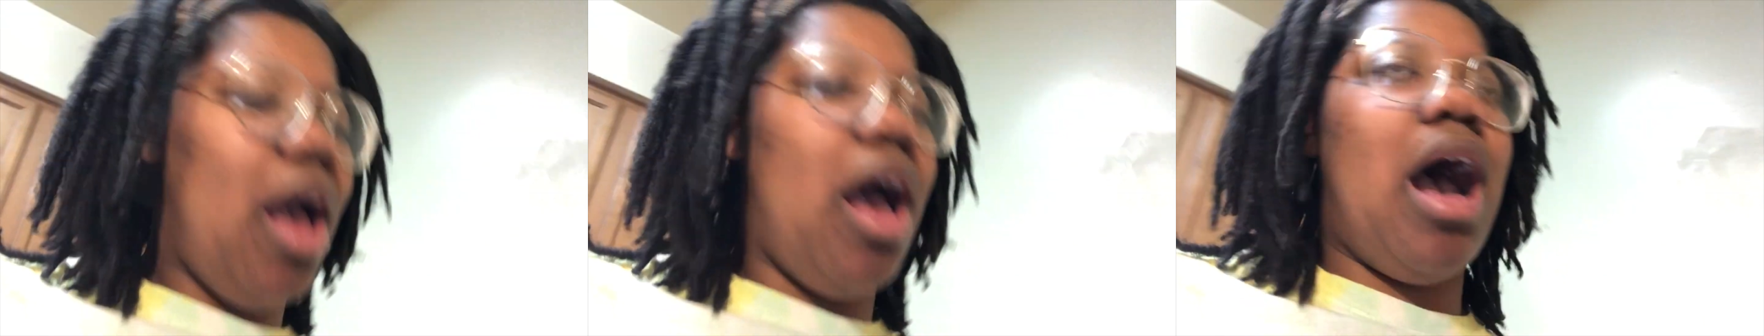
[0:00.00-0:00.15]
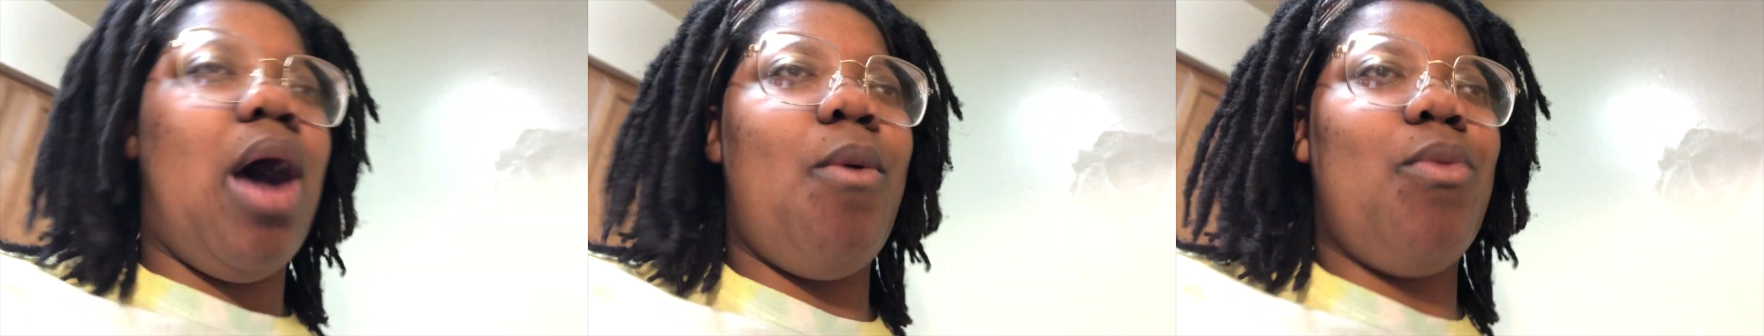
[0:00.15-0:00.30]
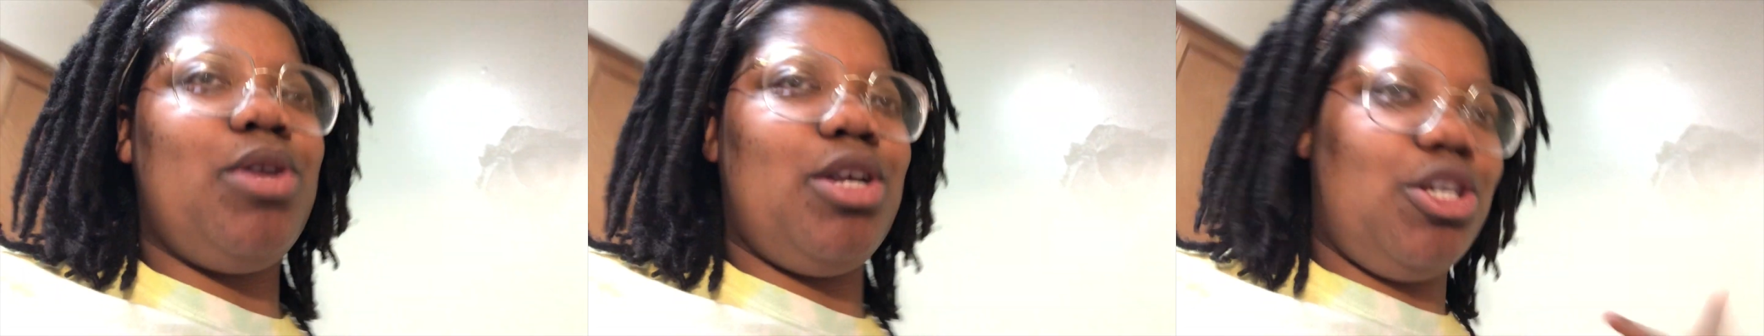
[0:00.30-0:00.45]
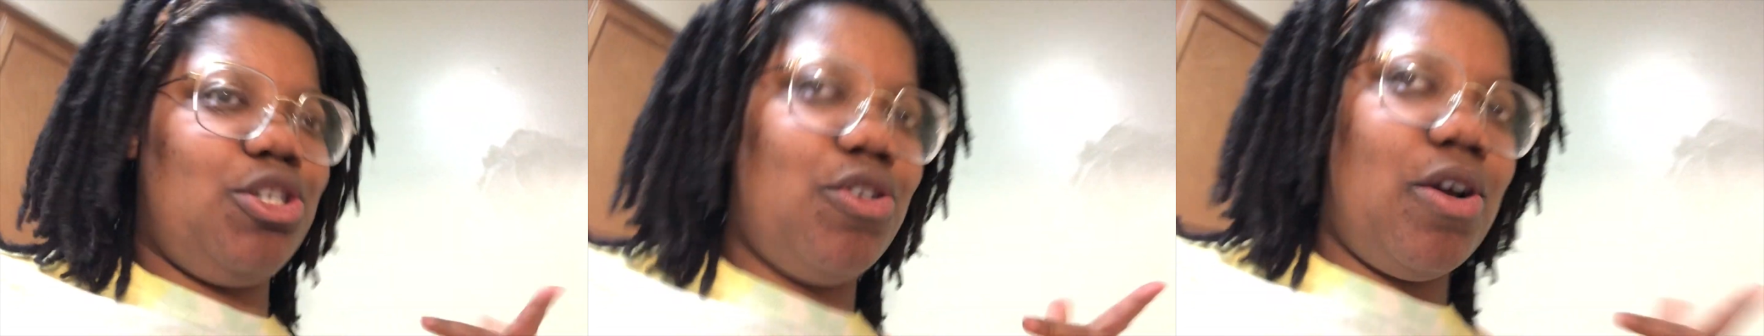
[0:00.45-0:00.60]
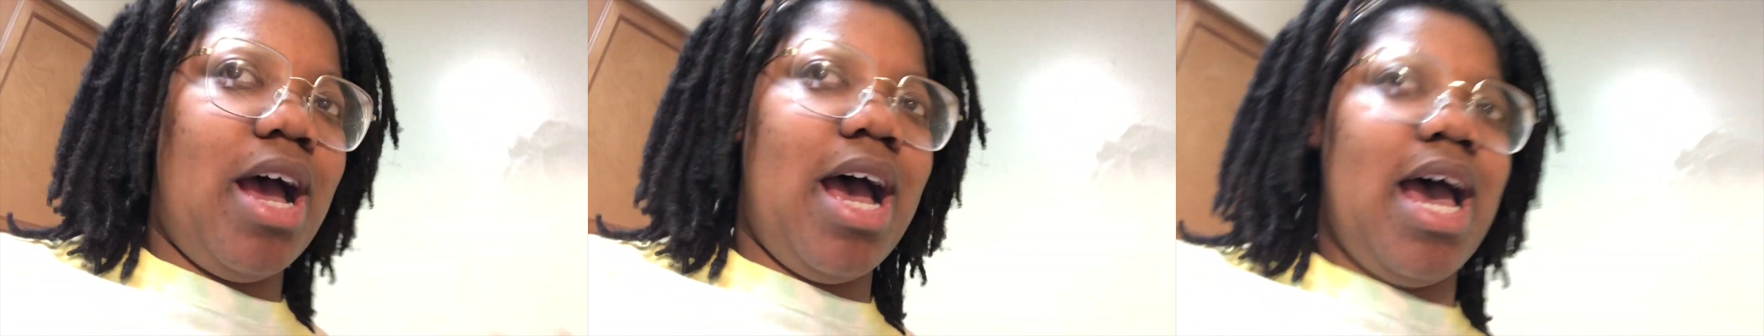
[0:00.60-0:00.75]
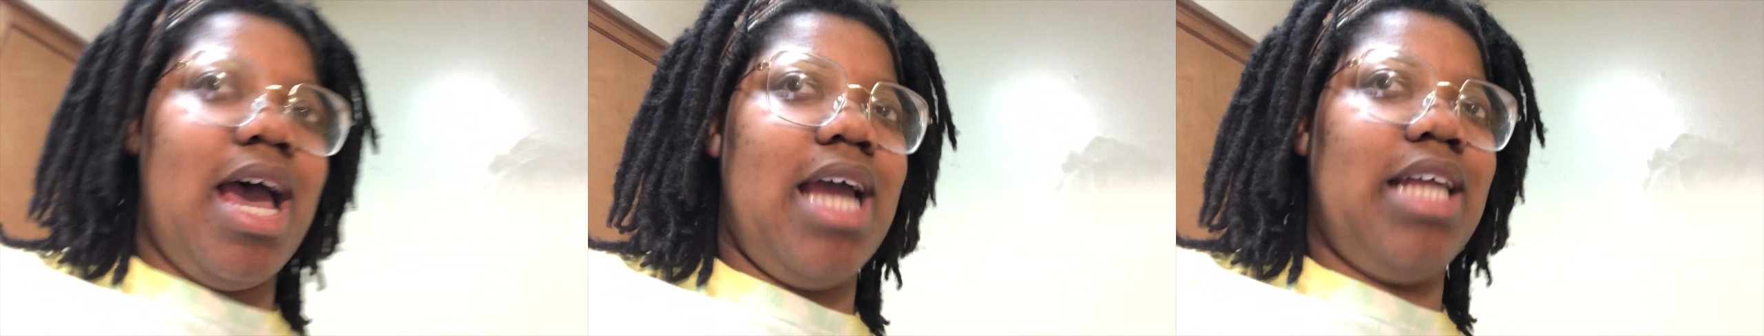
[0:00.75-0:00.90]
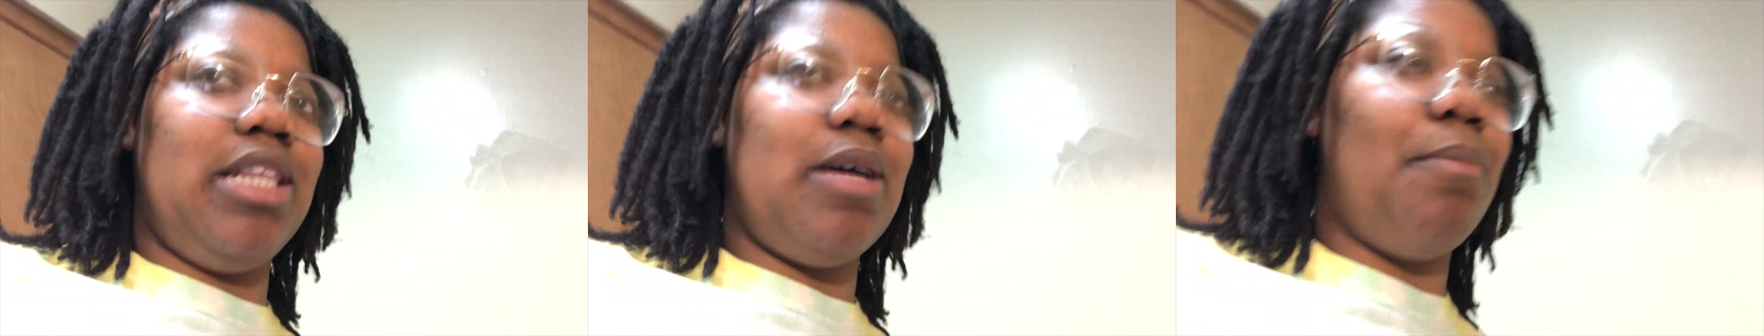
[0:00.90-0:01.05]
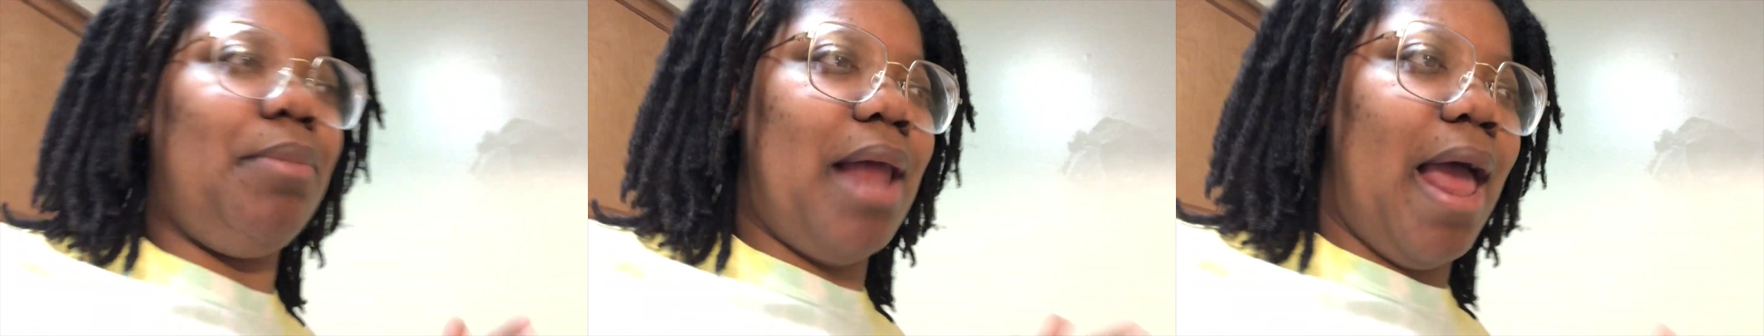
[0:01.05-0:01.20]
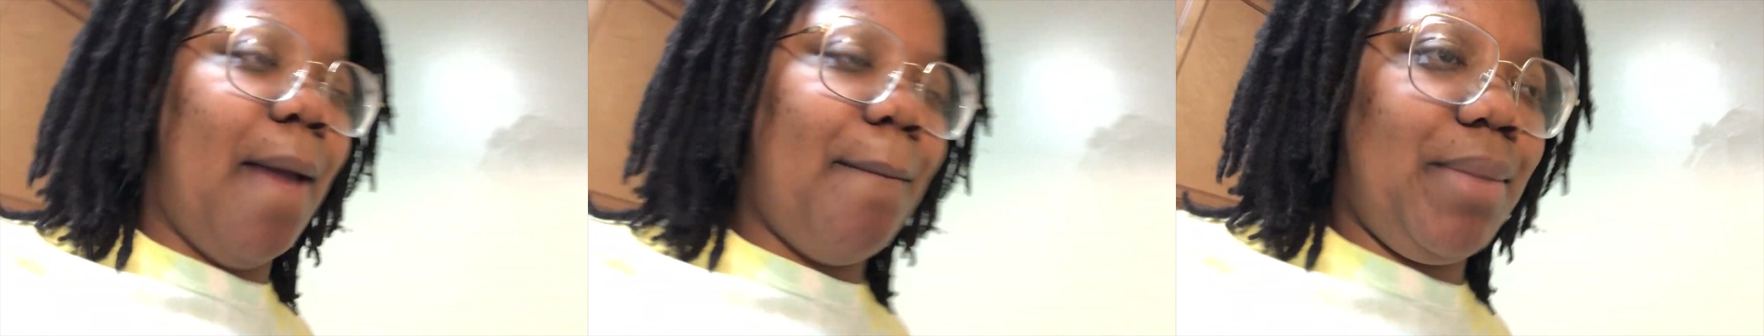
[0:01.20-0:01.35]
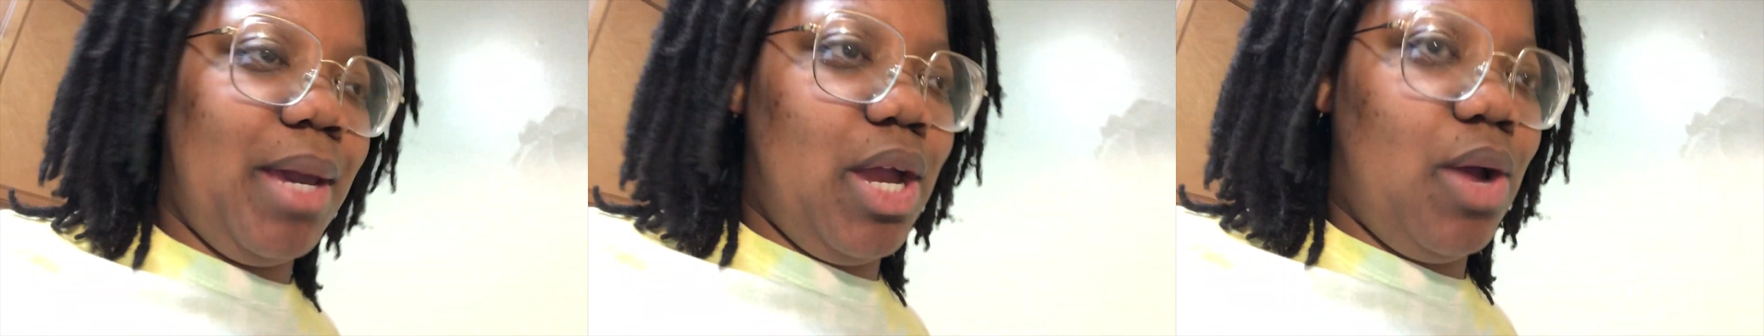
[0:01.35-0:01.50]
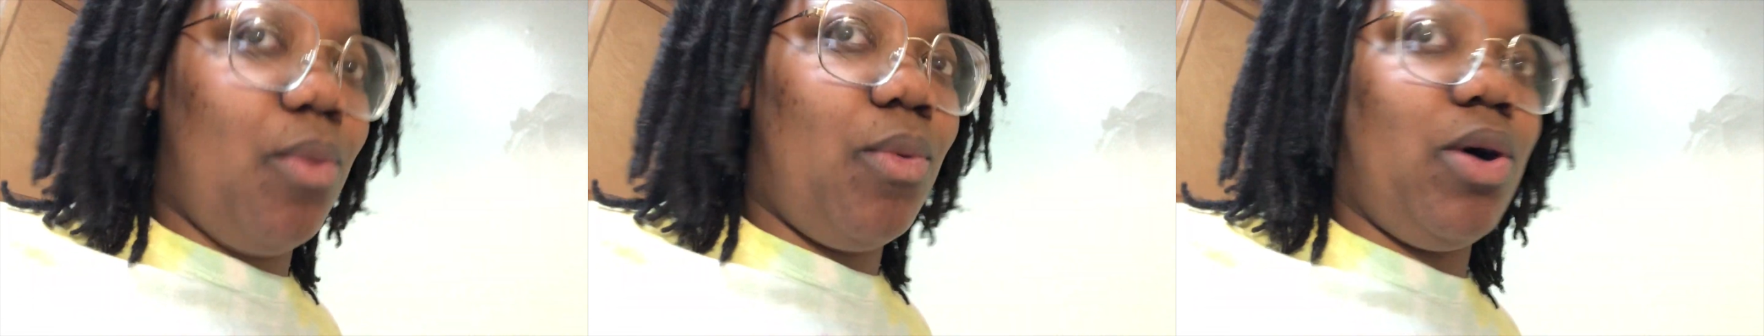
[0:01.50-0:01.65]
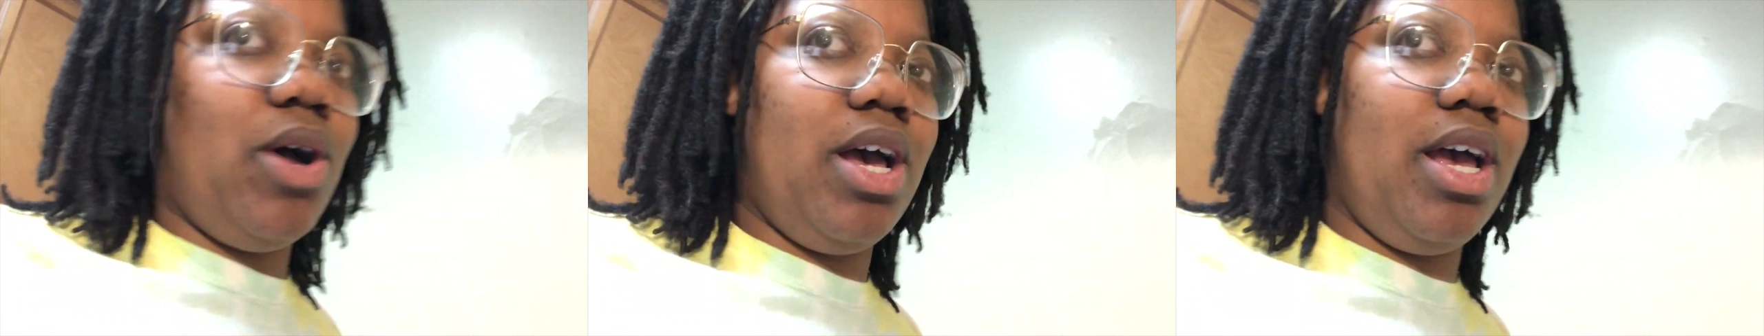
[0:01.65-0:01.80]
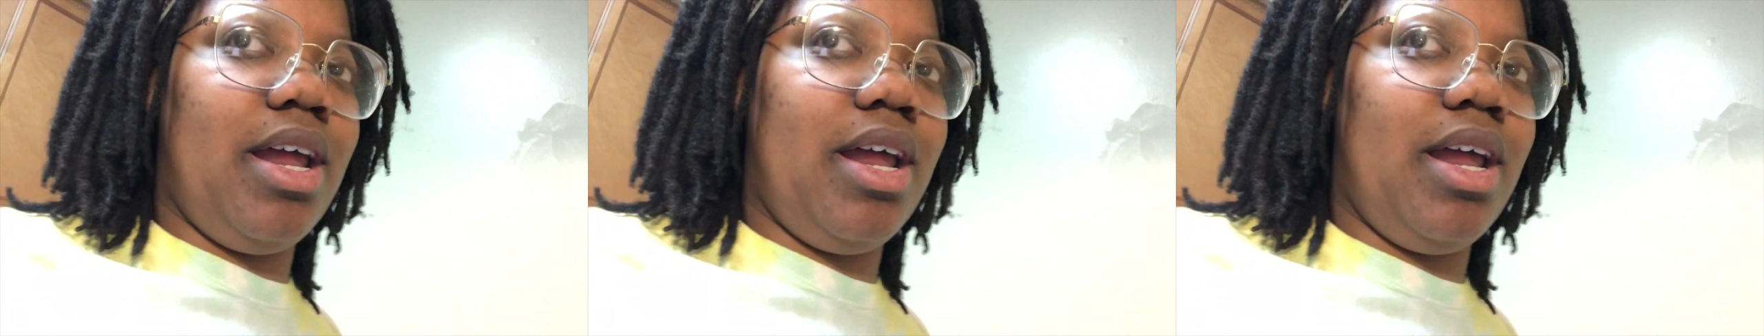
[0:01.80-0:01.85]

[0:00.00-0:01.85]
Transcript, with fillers: I want to try the black bean one.